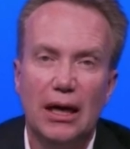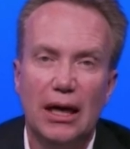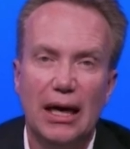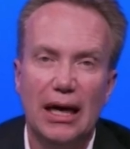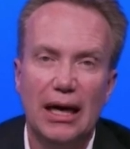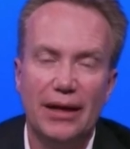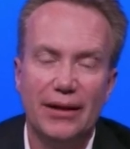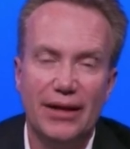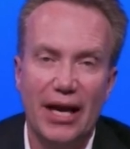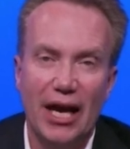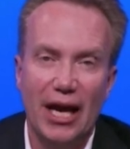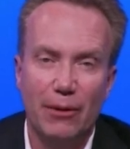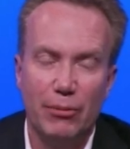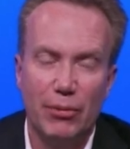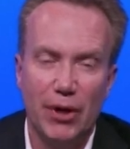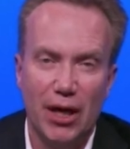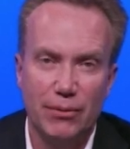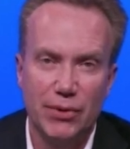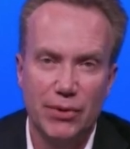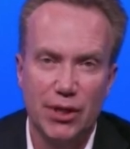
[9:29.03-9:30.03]
uh, the
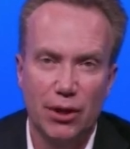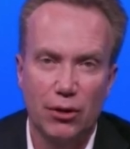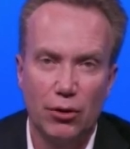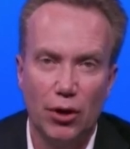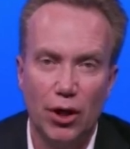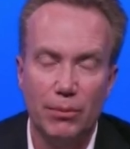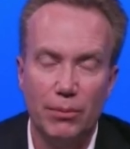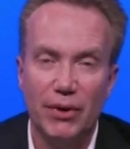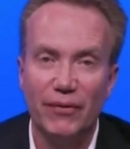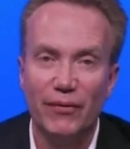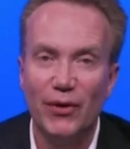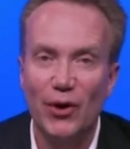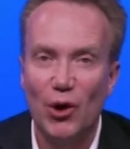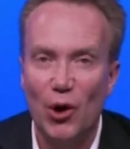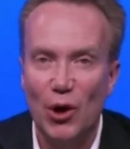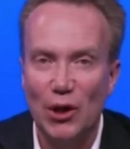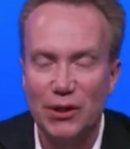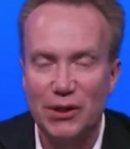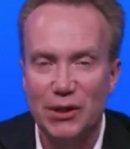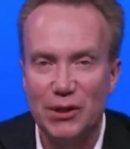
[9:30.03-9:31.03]
Abraham's Accord, but we
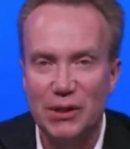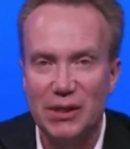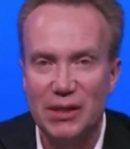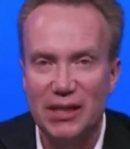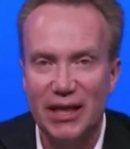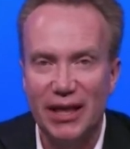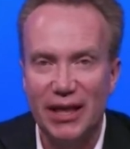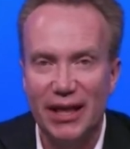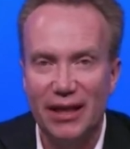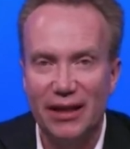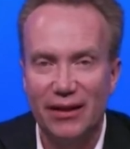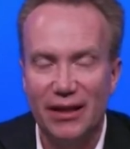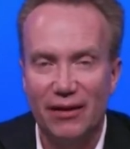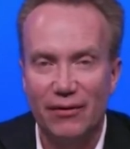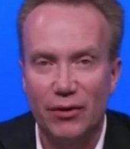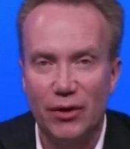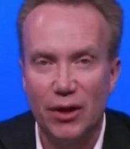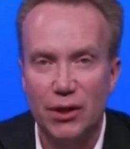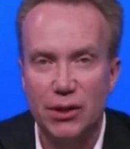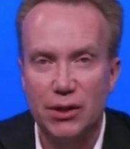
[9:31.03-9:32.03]
also see in
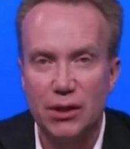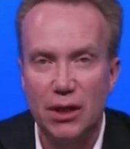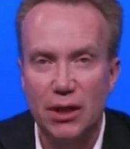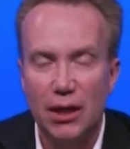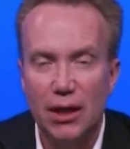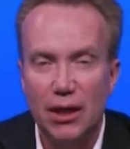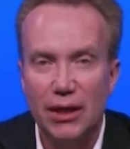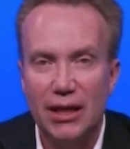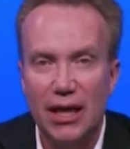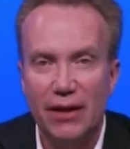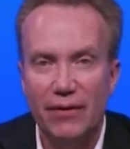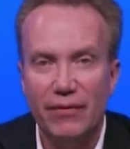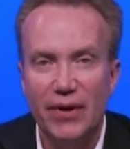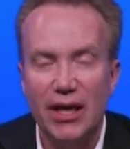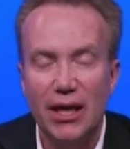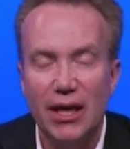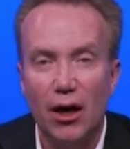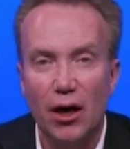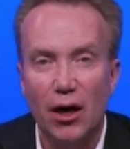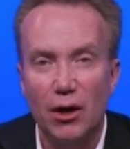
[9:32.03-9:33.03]
Davos that
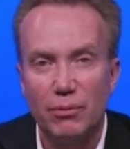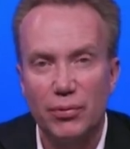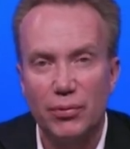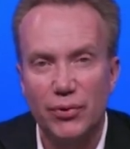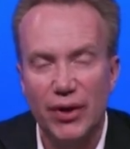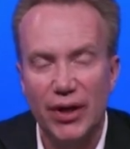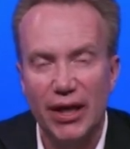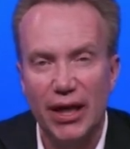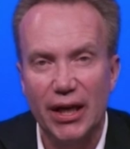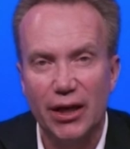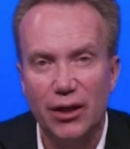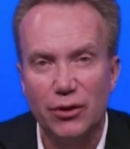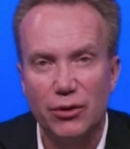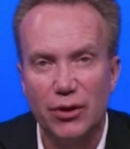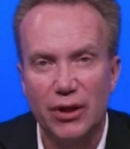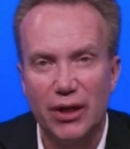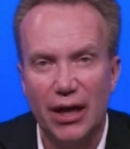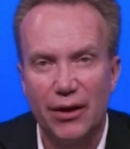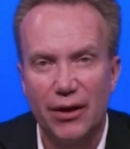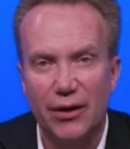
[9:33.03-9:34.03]
we are bringing
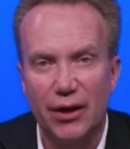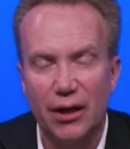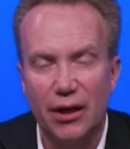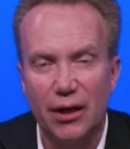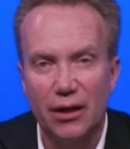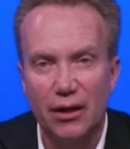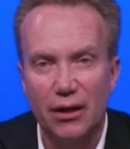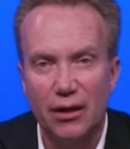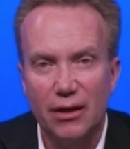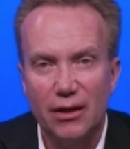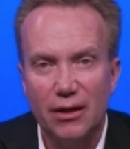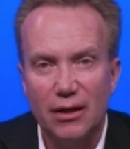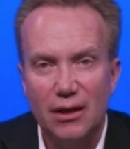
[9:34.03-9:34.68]
together